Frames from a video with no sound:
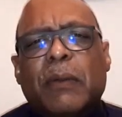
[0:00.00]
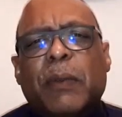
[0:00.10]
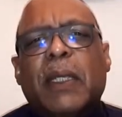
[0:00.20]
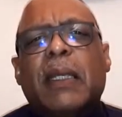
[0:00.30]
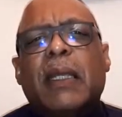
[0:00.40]

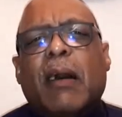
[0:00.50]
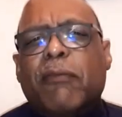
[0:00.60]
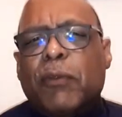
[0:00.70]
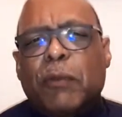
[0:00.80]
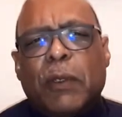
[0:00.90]
We
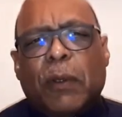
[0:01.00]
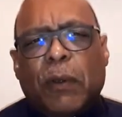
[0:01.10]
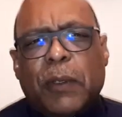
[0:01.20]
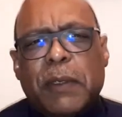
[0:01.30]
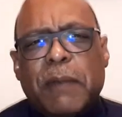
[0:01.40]
love you,
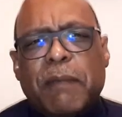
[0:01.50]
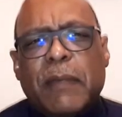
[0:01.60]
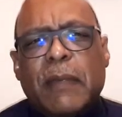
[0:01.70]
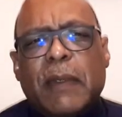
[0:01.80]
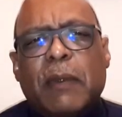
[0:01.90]
Lord,
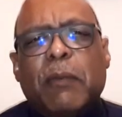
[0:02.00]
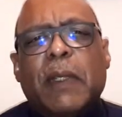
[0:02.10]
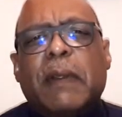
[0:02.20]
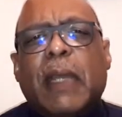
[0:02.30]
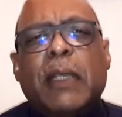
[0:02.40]
and
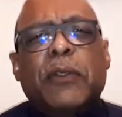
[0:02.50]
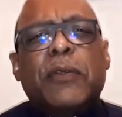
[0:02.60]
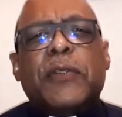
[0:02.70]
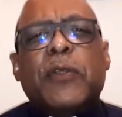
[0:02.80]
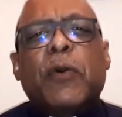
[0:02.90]
we thank
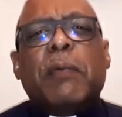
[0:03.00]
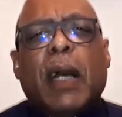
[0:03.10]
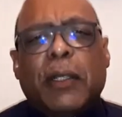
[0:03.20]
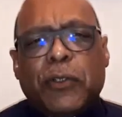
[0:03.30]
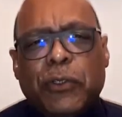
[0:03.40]
you so
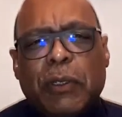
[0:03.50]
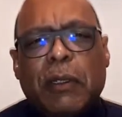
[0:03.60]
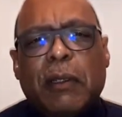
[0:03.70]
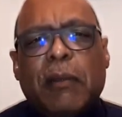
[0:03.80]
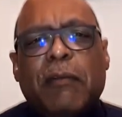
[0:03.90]
much
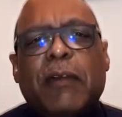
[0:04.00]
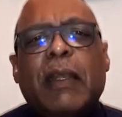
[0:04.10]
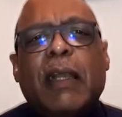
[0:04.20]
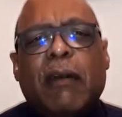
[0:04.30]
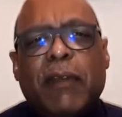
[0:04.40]
for
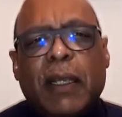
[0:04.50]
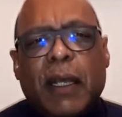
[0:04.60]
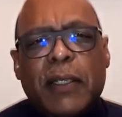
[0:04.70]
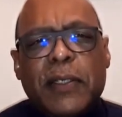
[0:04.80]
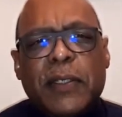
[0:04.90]
loving
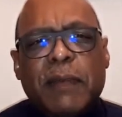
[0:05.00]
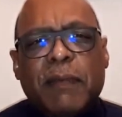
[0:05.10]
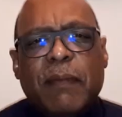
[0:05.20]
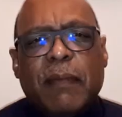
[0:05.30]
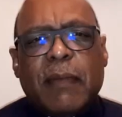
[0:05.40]
us.
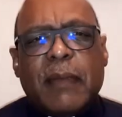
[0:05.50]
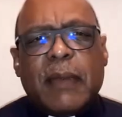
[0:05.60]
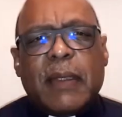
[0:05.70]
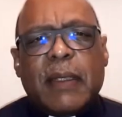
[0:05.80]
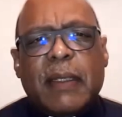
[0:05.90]

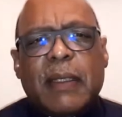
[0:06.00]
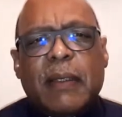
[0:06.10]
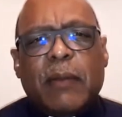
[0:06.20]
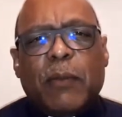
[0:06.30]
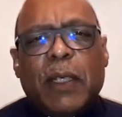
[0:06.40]

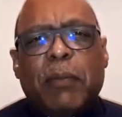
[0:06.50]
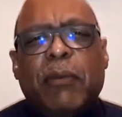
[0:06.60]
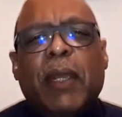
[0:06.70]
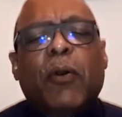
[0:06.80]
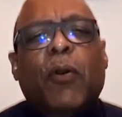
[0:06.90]
We
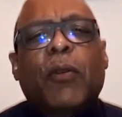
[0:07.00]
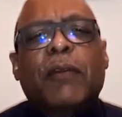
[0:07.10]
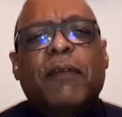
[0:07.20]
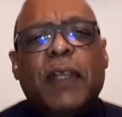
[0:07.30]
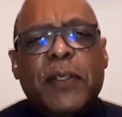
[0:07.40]
pray
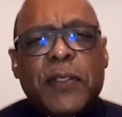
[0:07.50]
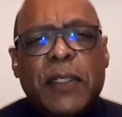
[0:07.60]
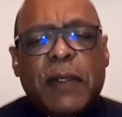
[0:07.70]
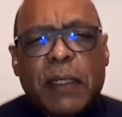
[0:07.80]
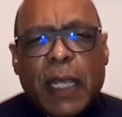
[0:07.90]
all of this
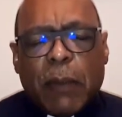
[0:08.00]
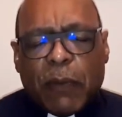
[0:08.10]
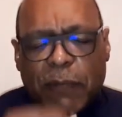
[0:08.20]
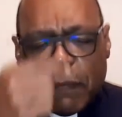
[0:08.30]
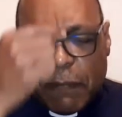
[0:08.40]
in the name
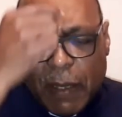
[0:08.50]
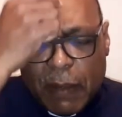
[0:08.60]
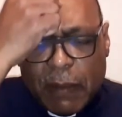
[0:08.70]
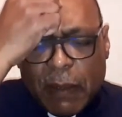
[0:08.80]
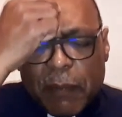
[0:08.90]
of the
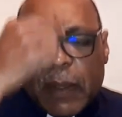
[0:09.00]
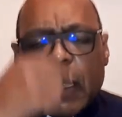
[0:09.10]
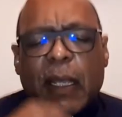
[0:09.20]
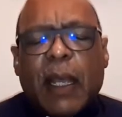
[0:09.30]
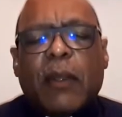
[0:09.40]
Father,
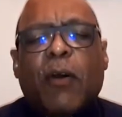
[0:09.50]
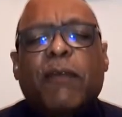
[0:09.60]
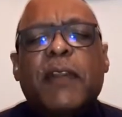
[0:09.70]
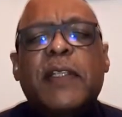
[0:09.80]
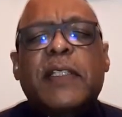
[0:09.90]
and
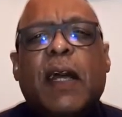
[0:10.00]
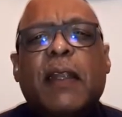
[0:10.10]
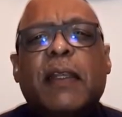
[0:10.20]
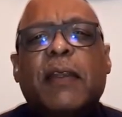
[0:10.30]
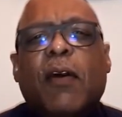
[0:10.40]
of the
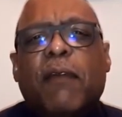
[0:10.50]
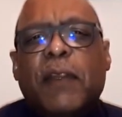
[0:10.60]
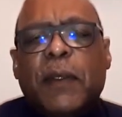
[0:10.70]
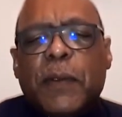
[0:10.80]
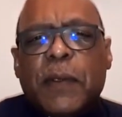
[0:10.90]
Son, and of
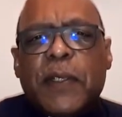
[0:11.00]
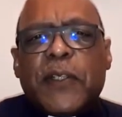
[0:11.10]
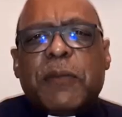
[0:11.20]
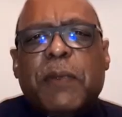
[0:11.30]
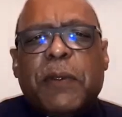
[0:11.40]
the Holy
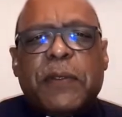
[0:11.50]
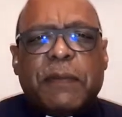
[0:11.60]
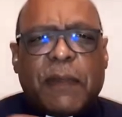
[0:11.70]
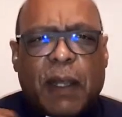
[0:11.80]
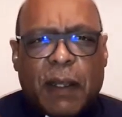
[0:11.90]
Spirit
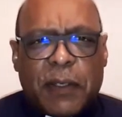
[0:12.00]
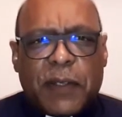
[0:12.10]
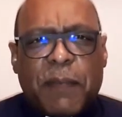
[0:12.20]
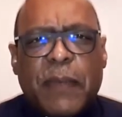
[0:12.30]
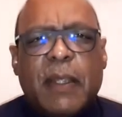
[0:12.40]
of
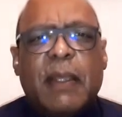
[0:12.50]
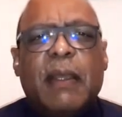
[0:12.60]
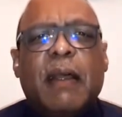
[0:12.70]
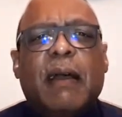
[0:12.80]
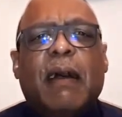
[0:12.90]
God.
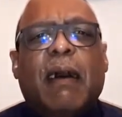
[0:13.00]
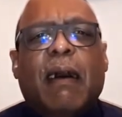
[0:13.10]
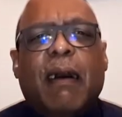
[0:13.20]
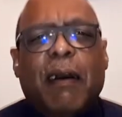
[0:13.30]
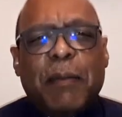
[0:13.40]

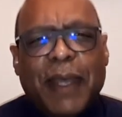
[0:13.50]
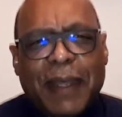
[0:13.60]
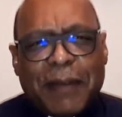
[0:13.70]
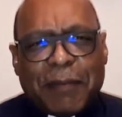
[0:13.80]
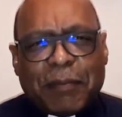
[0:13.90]

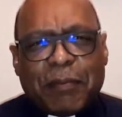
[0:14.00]
Amen.